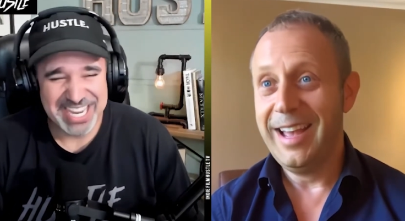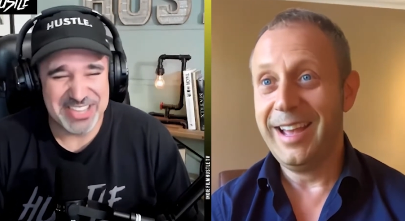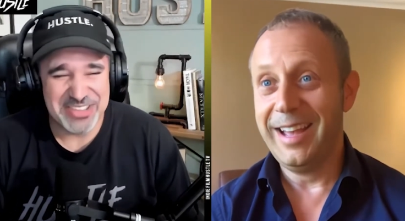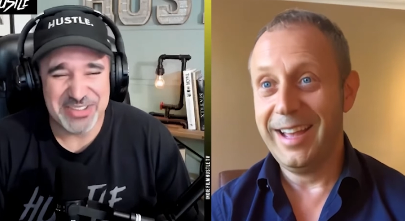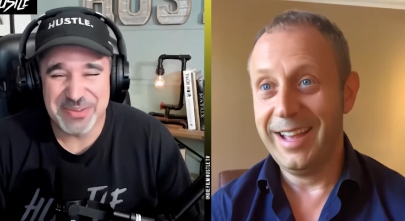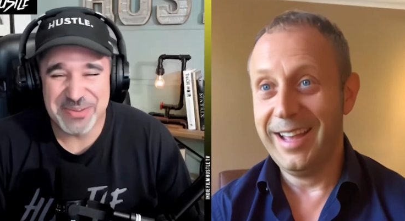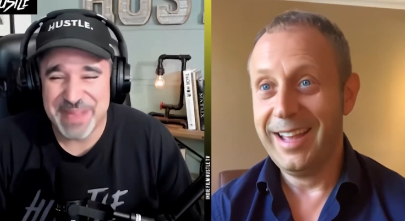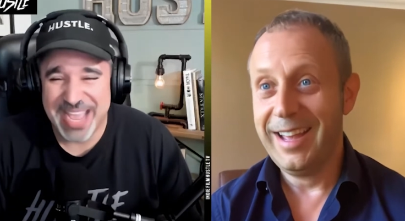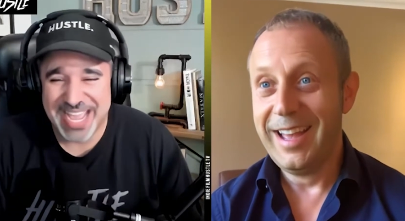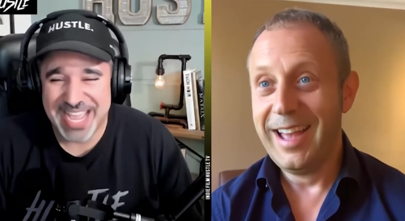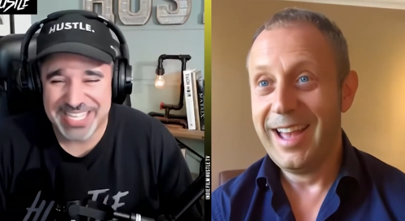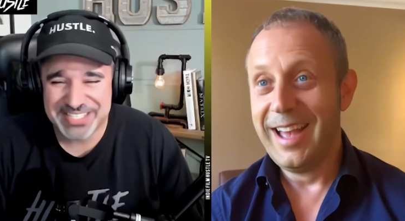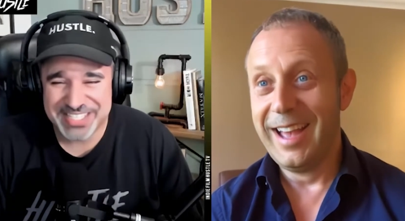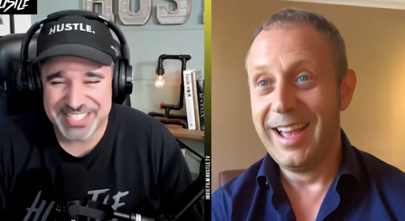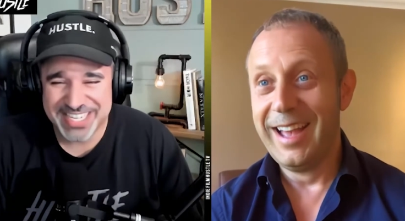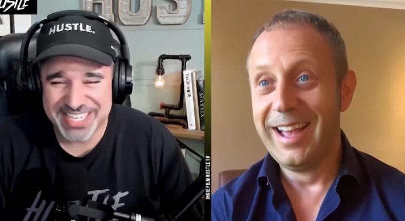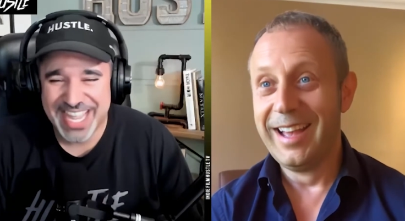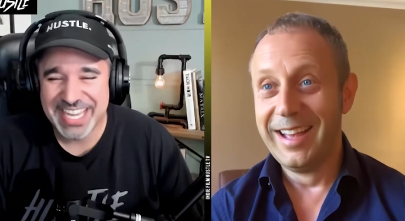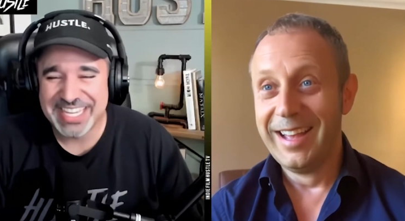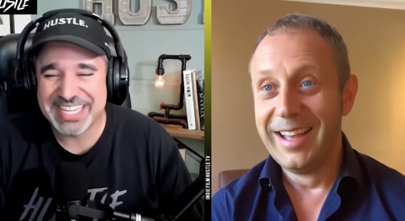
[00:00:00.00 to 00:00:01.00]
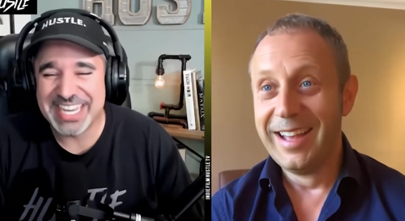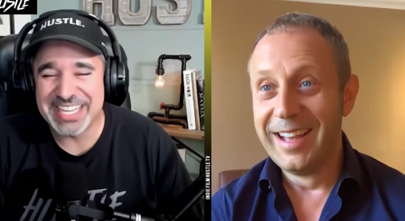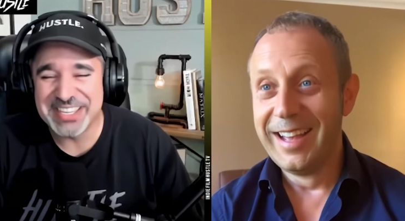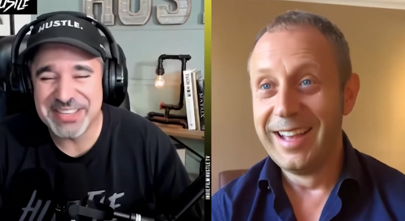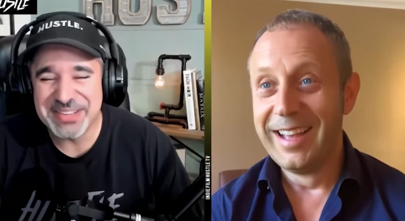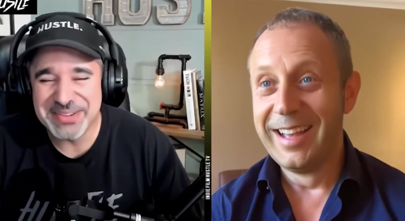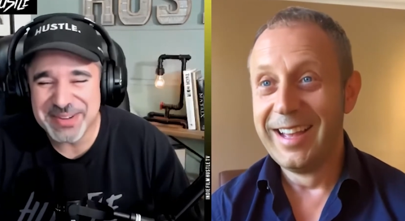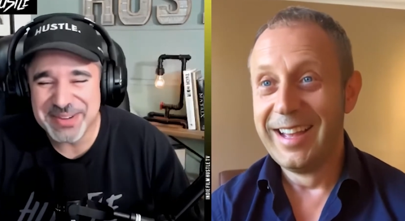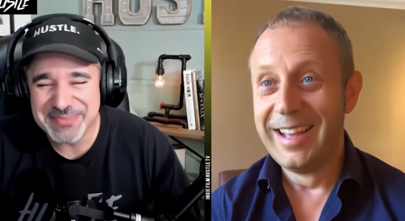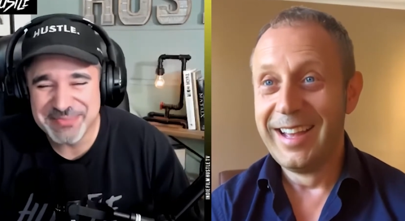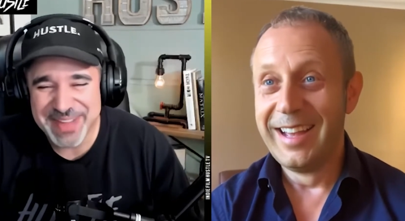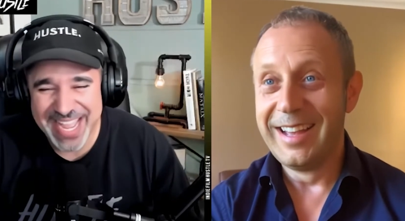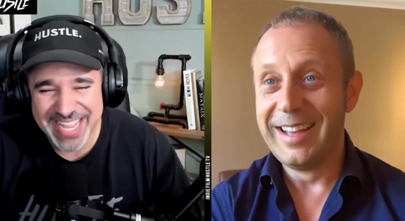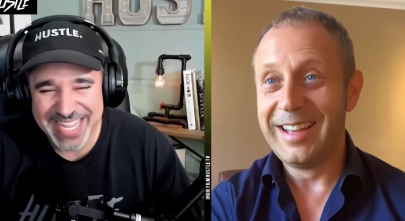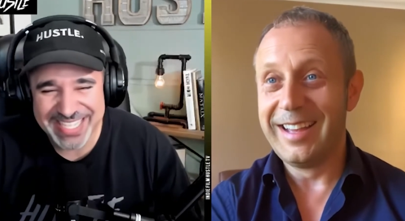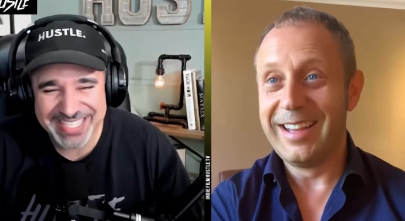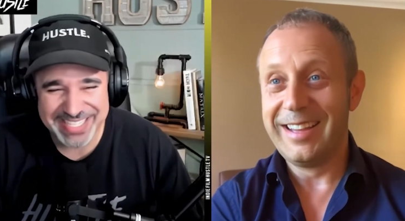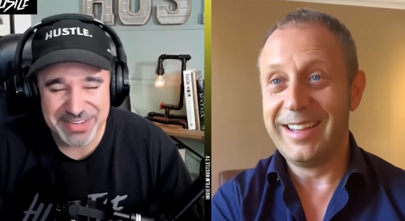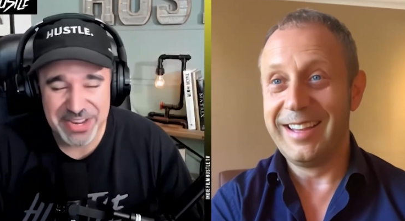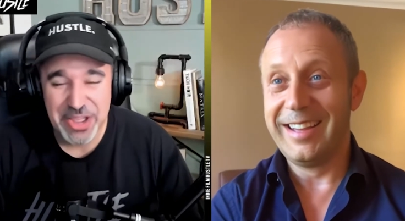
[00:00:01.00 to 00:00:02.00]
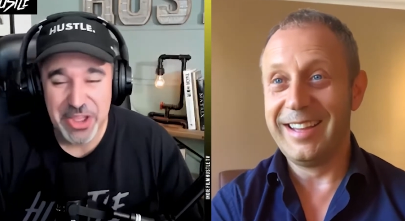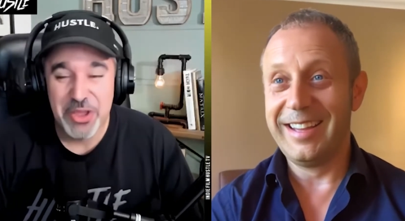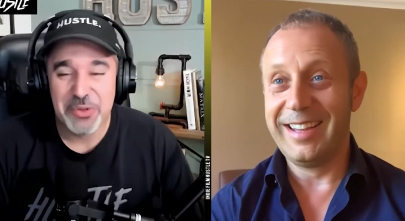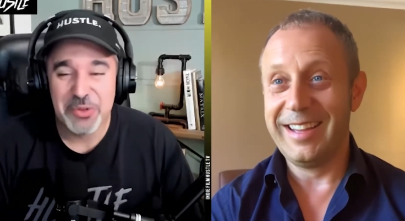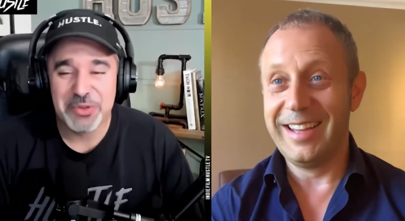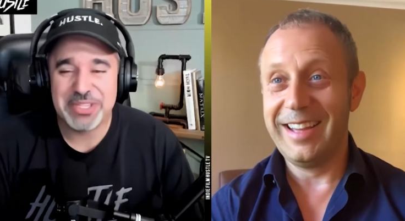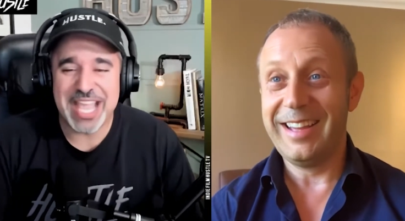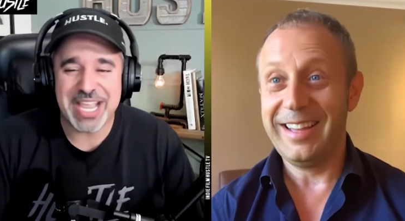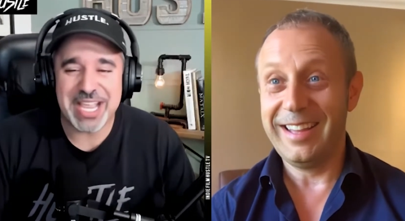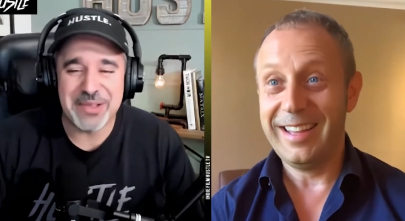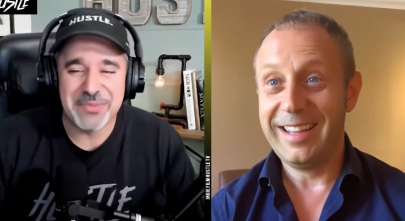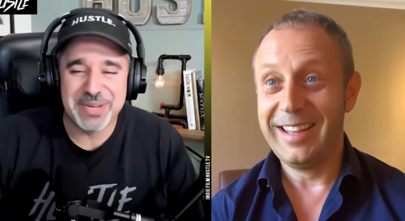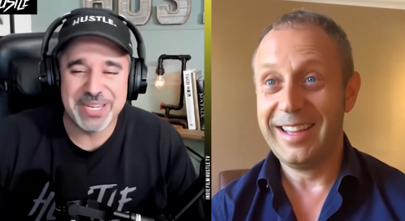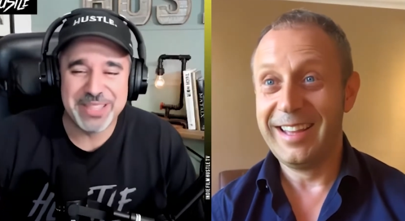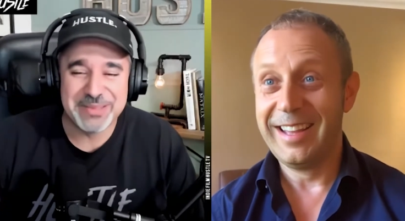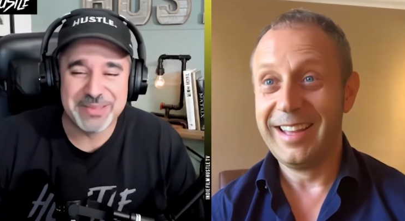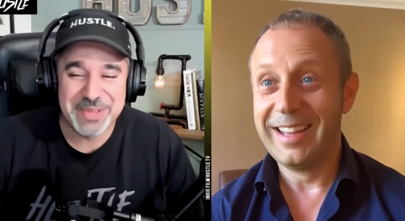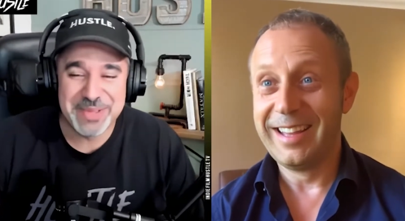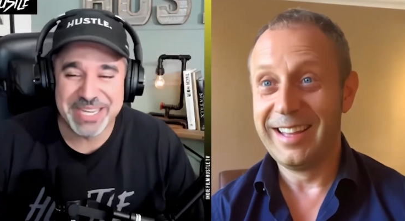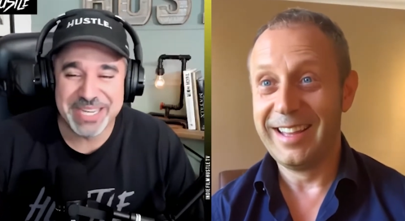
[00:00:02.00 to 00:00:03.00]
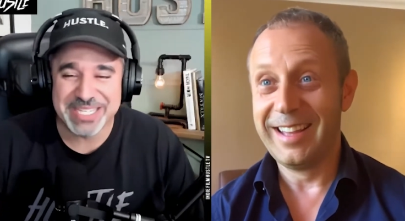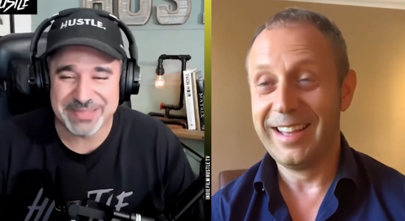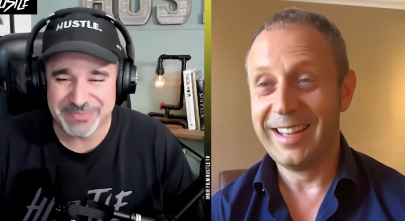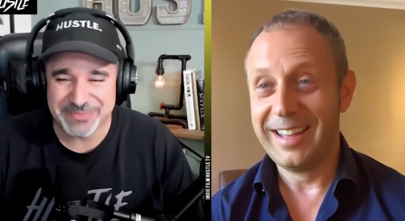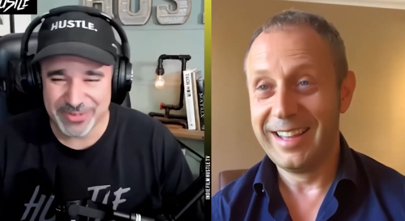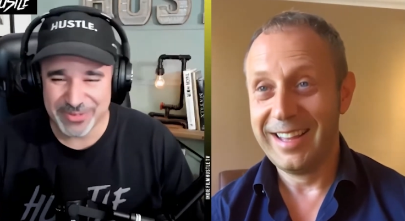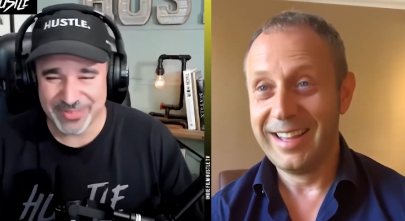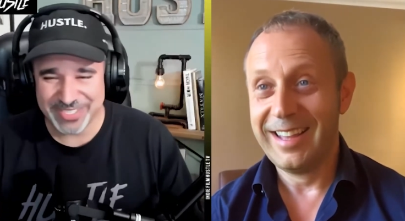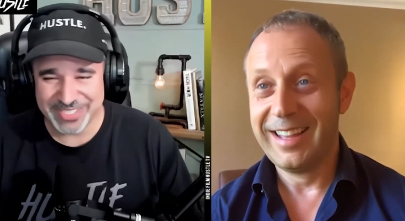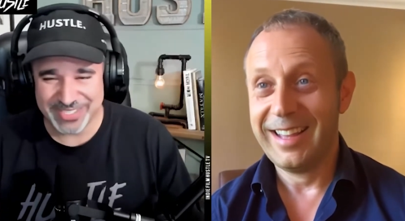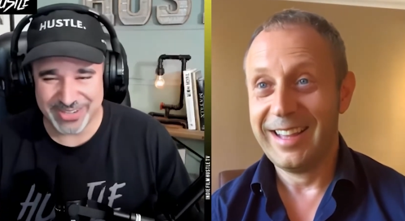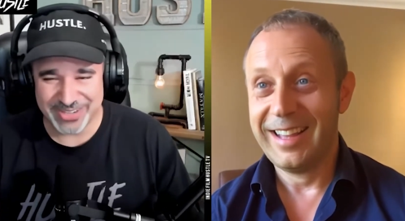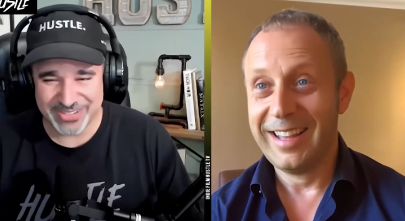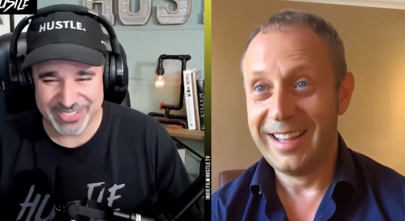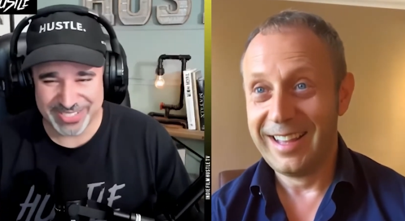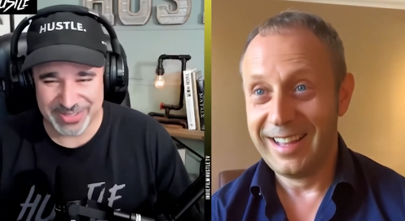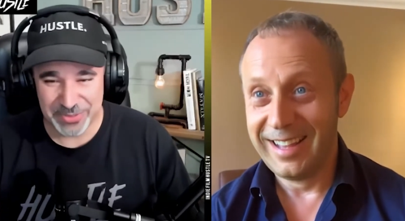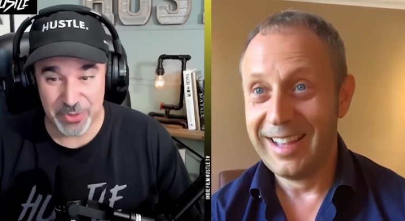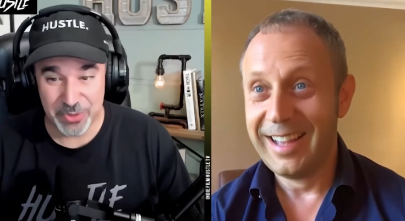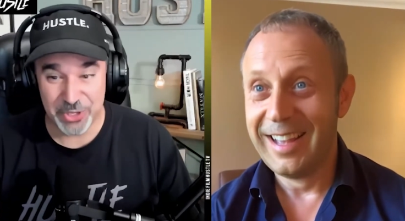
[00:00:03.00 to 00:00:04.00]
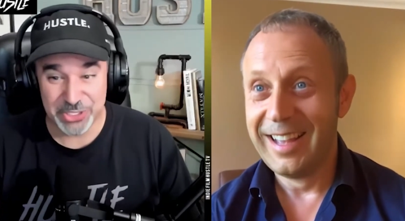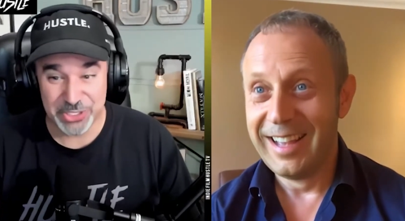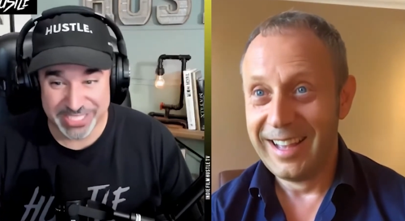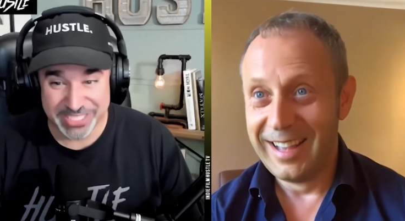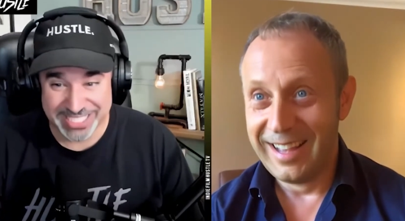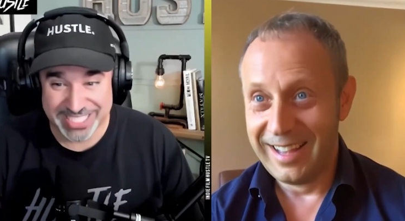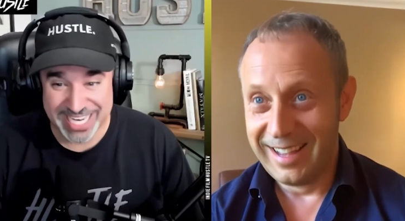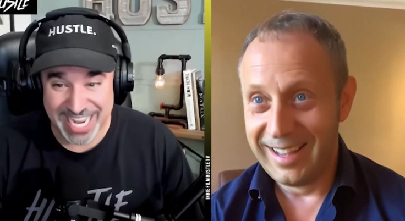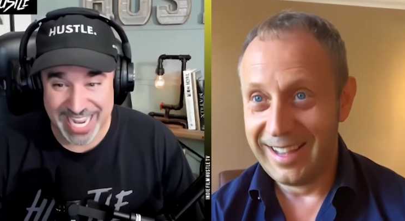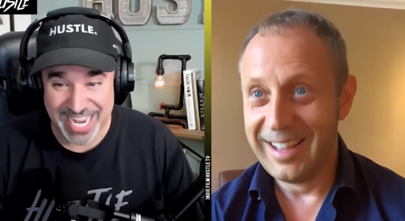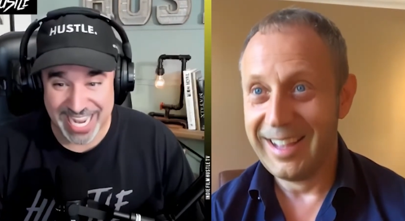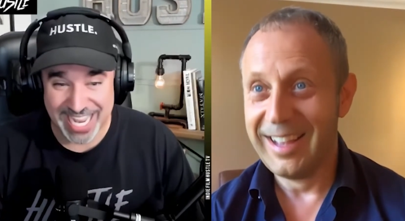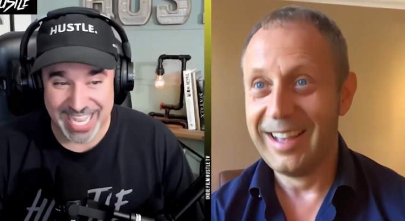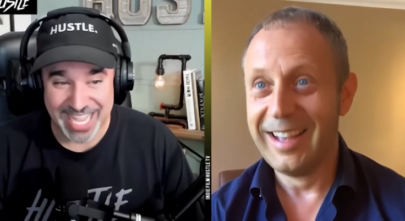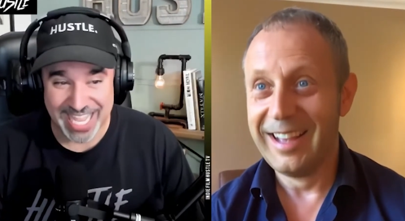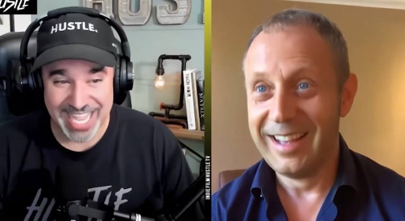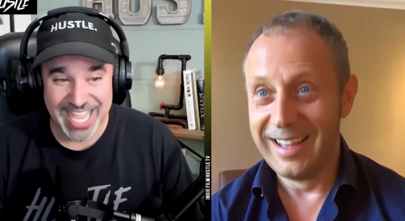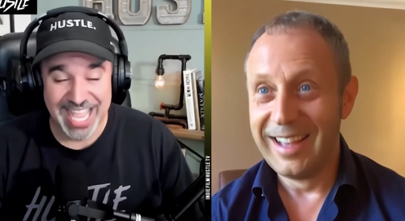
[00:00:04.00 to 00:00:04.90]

Speaker 1: can you imagine? Can you imagine taking one of the biggest movie stars in the world today?